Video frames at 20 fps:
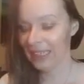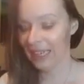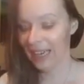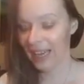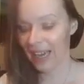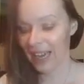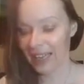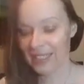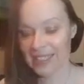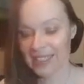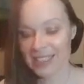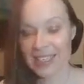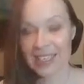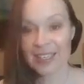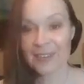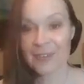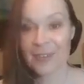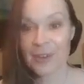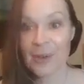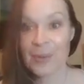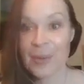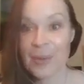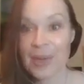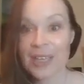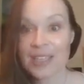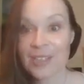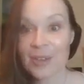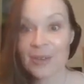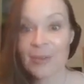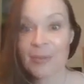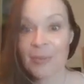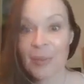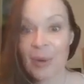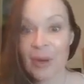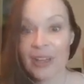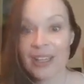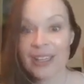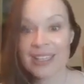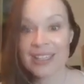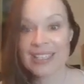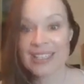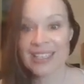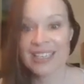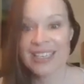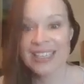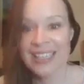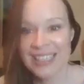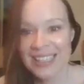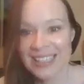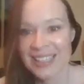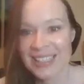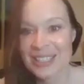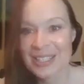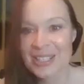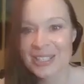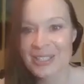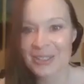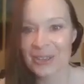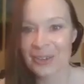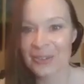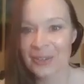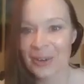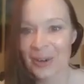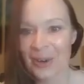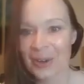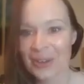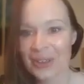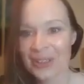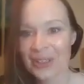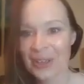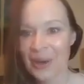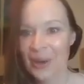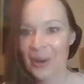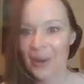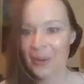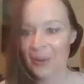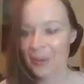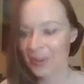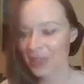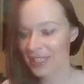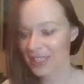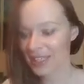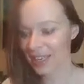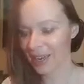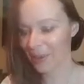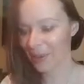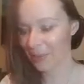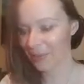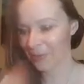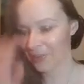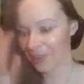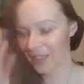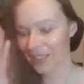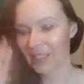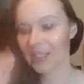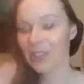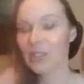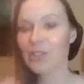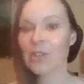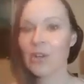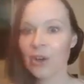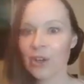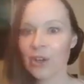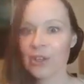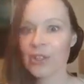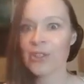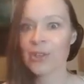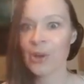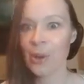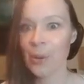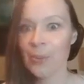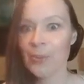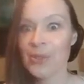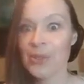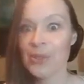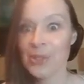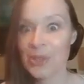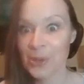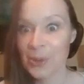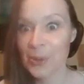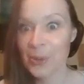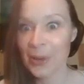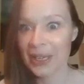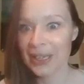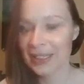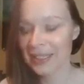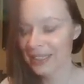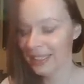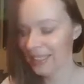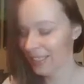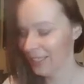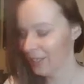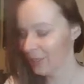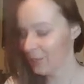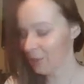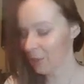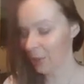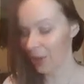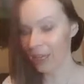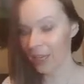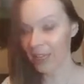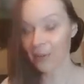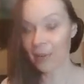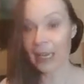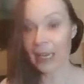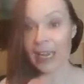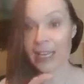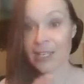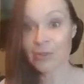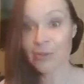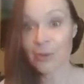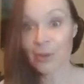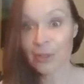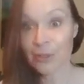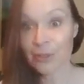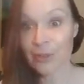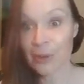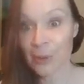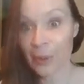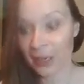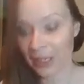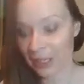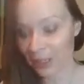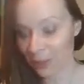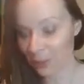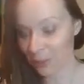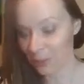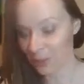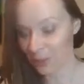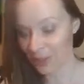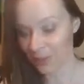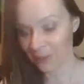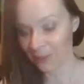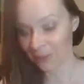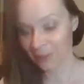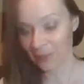I had to take a few minutes on putting the stuff on, which took some doing. So anyway, let's run through what I used.